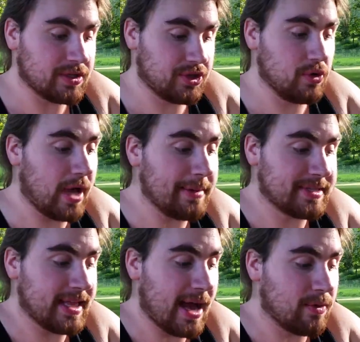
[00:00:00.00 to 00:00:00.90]
2 games
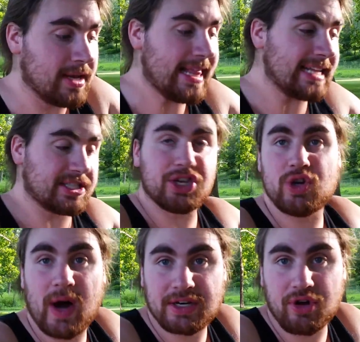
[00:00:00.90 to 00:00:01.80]
to that one, that's the
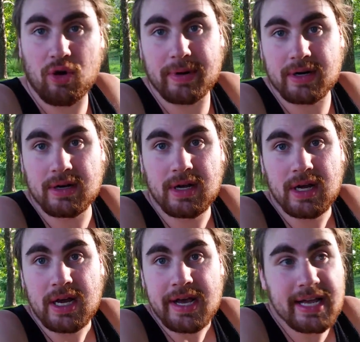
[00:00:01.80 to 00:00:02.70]
new October.
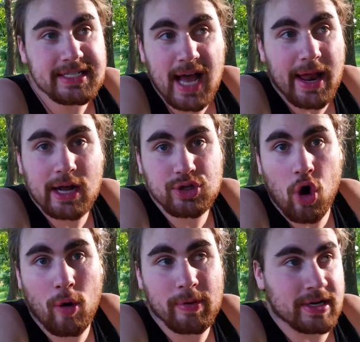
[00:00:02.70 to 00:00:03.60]
It's not
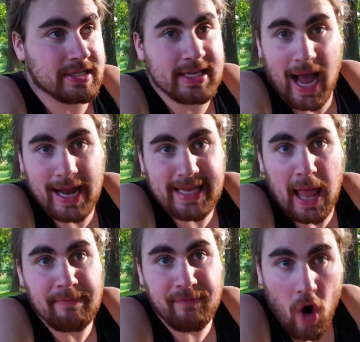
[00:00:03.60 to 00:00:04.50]
October, it's the
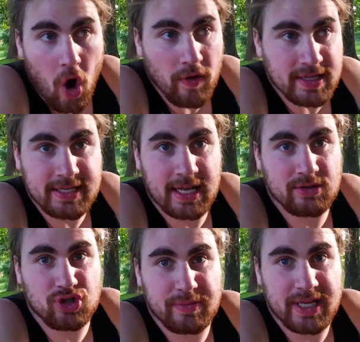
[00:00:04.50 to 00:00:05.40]
goddamn fall. That's
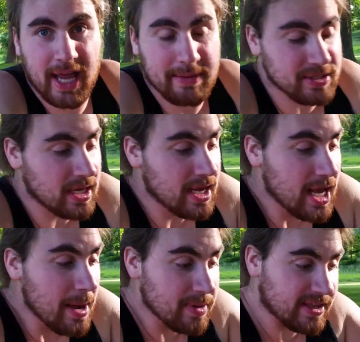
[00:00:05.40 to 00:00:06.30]
there's so many games.
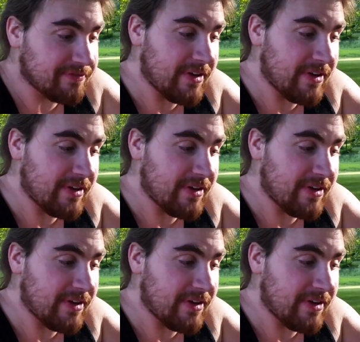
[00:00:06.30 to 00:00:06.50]
But the